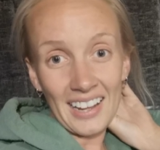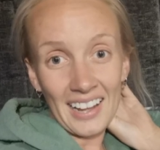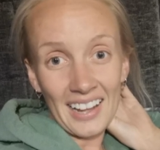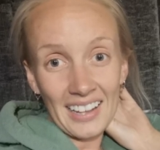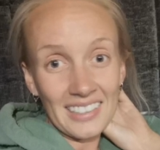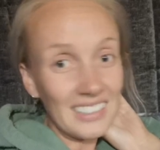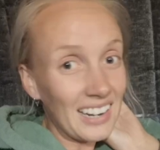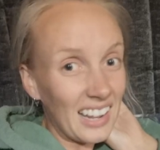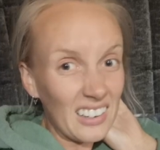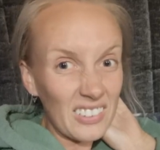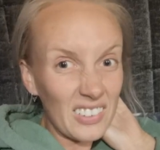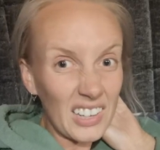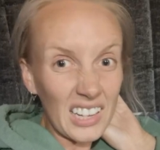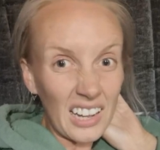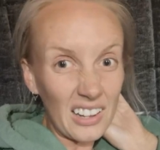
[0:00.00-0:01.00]
And I
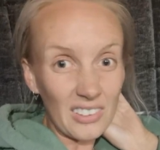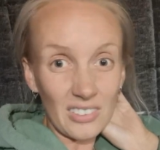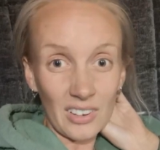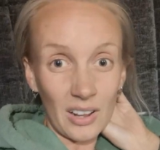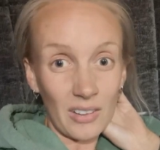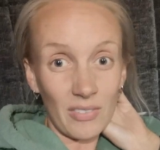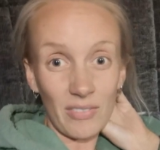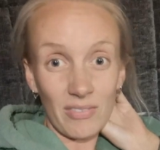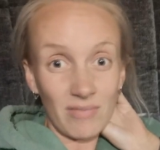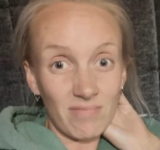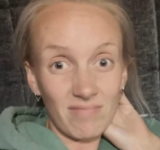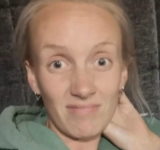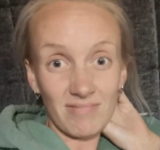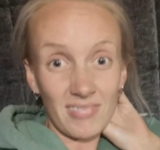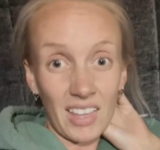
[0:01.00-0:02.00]
think
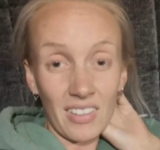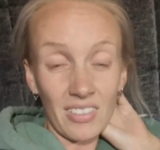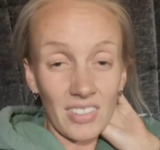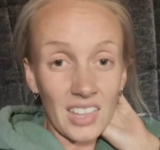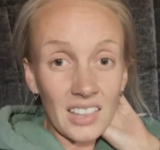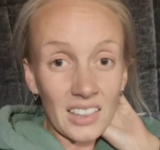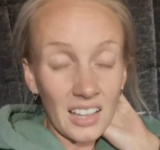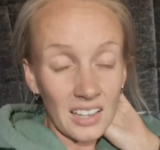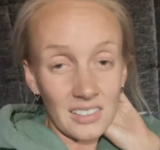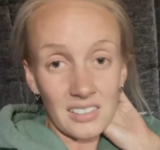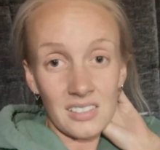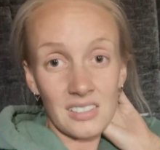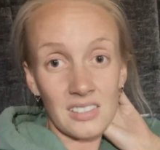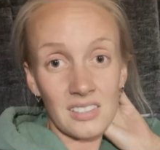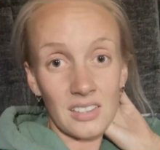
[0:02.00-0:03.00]

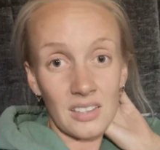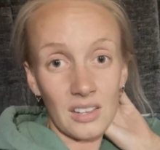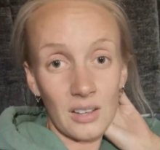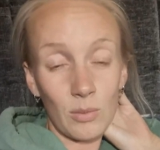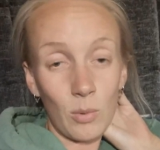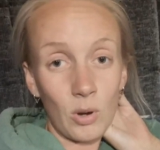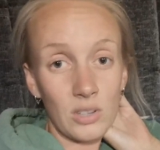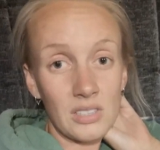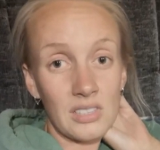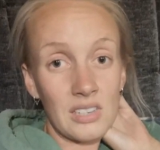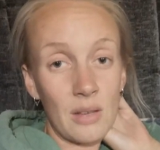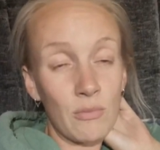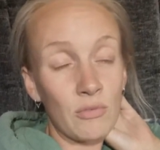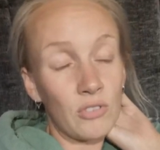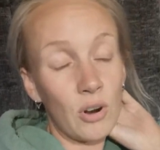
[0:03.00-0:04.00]
that's what it
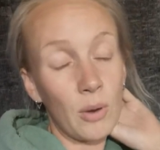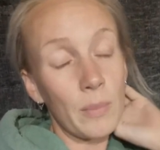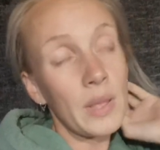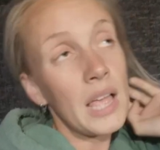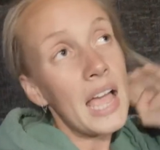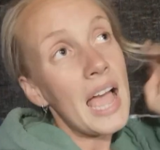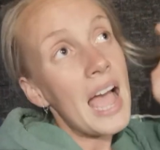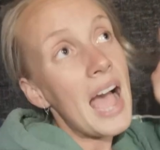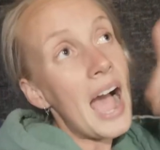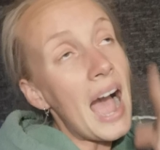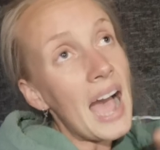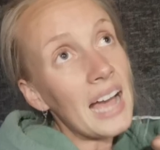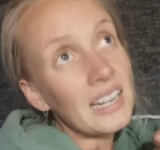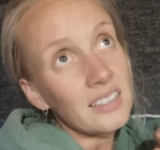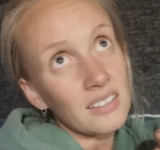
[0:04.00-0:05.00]
stemmed from.
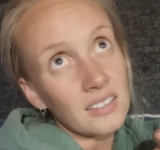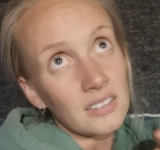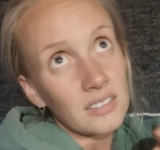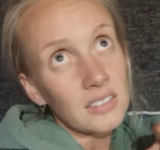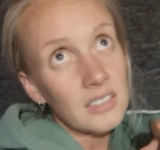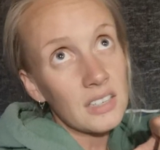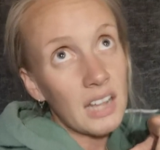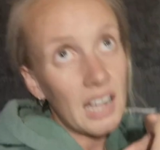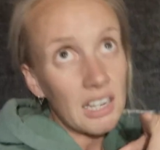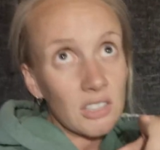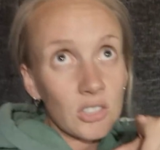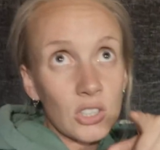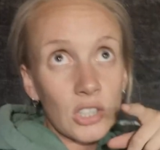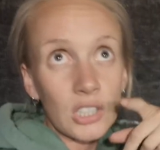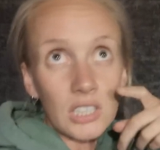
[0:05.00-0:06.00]
And
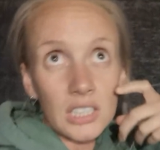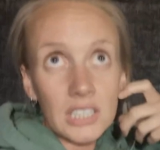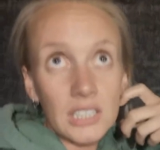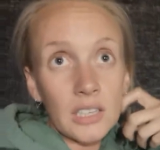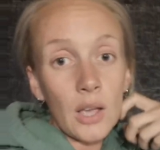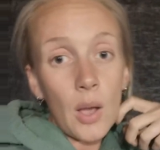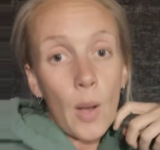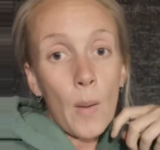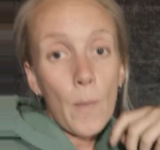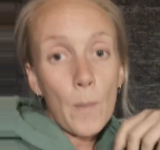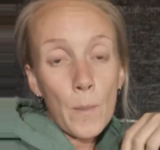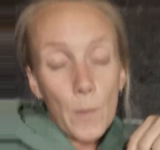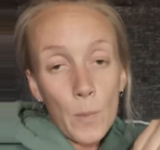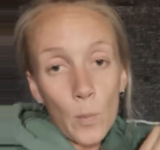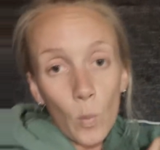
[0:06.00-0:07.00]
actually,
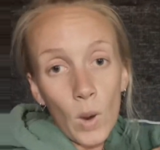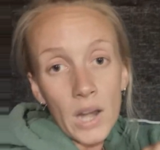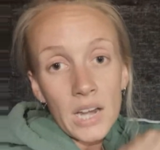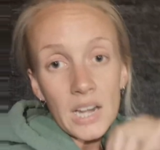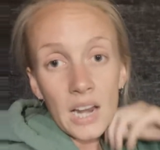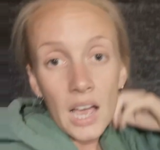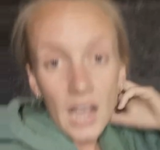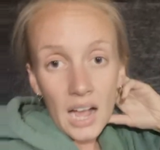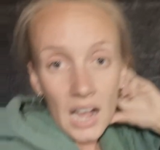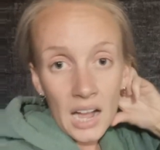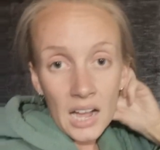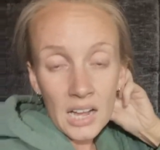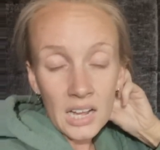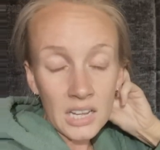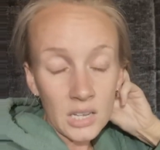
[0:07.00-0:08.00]
when
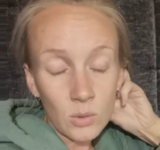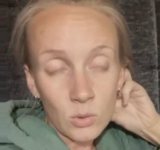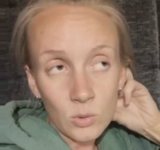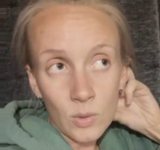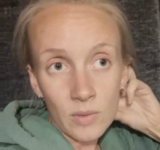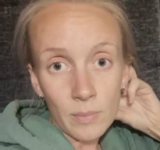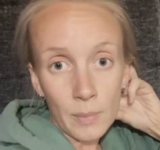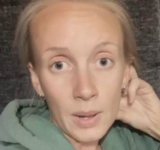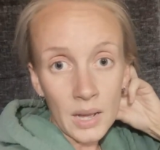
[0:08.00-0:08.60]
I was with